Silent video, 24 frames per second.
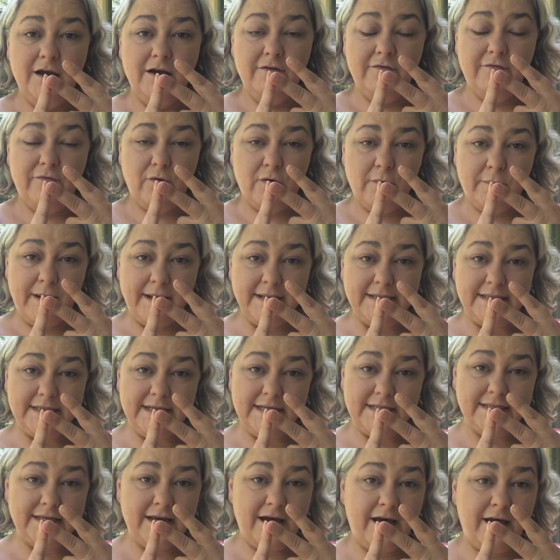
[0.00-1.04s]
4 bites at
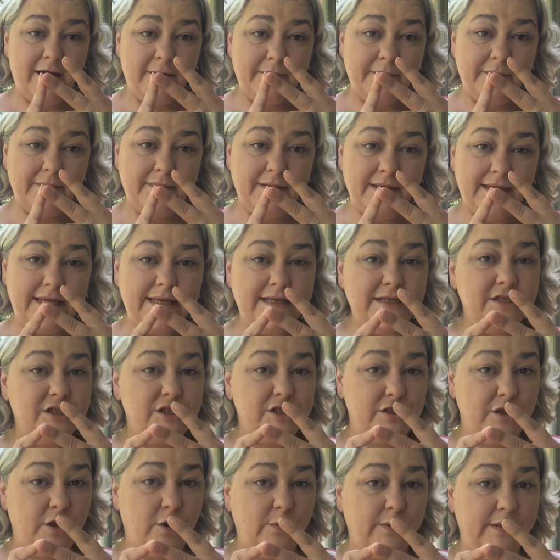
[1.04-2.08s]
a time, eating
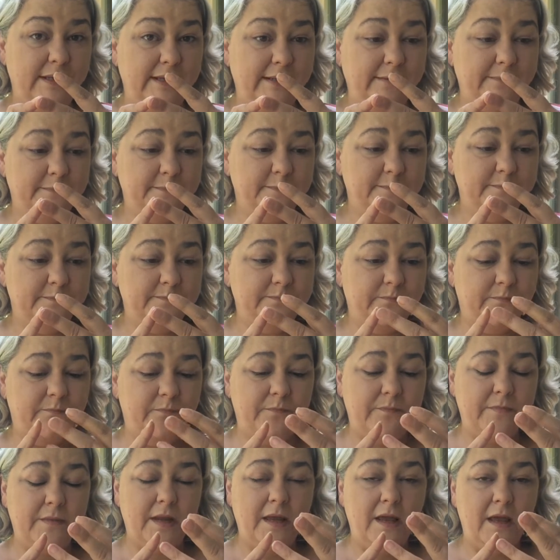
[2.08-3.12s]
slowly.
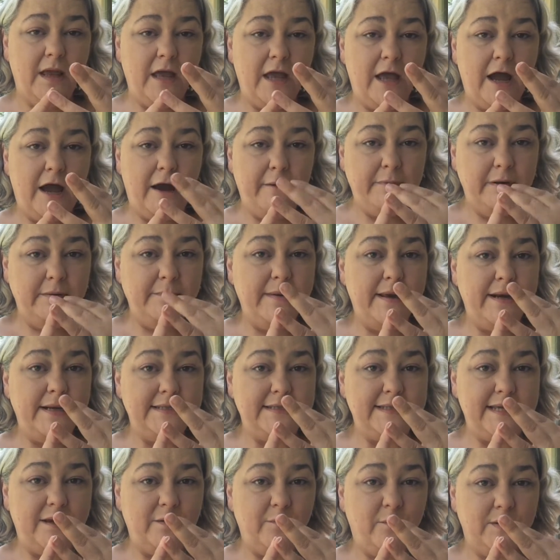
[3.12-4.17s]
I'm going to
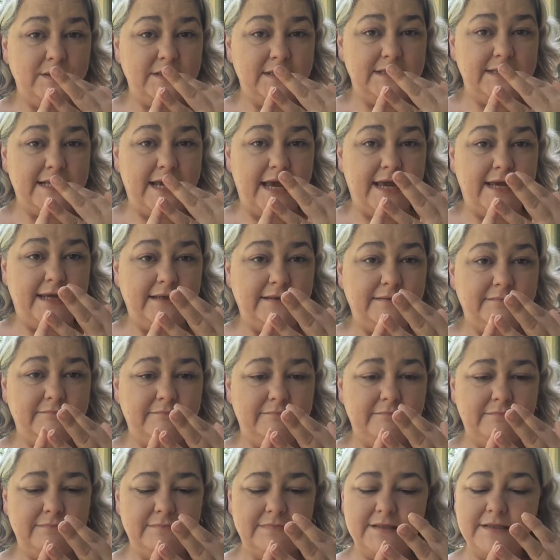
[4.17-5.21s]
meditate once a day.
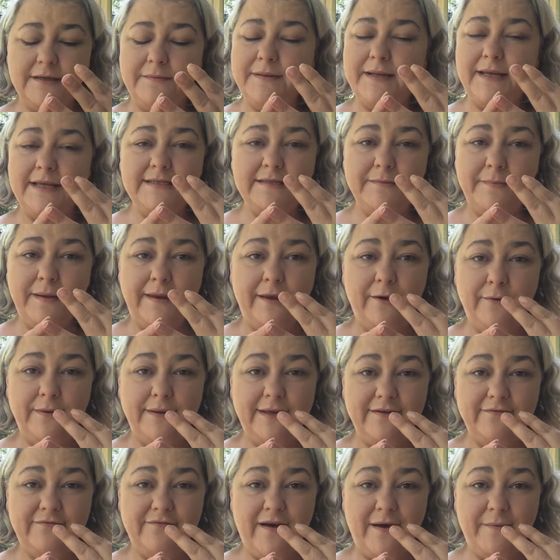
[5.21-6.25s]
Some days I may only
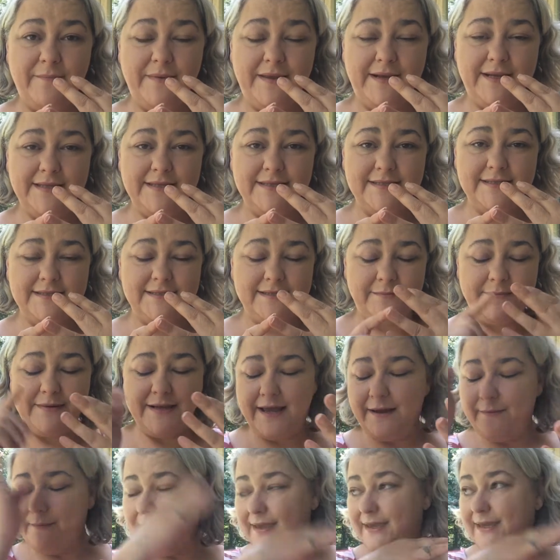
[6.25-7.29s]
get 5 minutes. Some
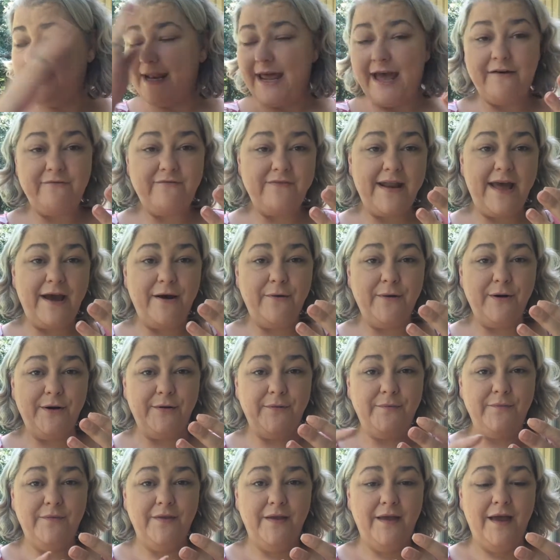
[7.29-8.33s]
day I may get half an hour.
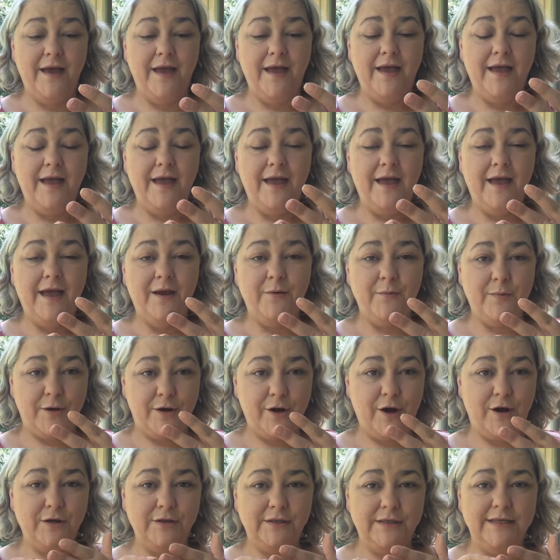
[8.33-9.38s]

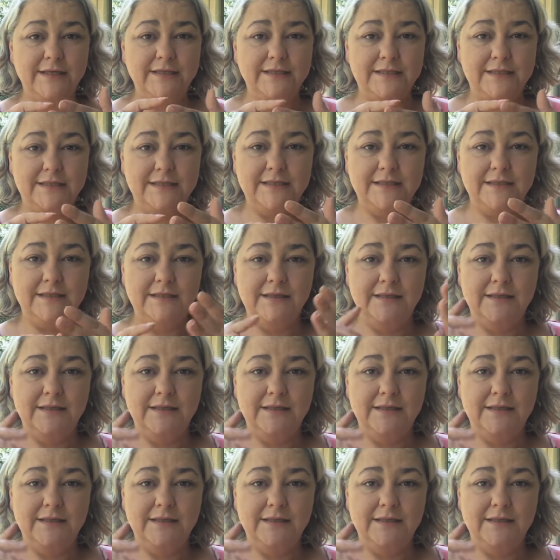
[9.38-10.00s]
Regardless.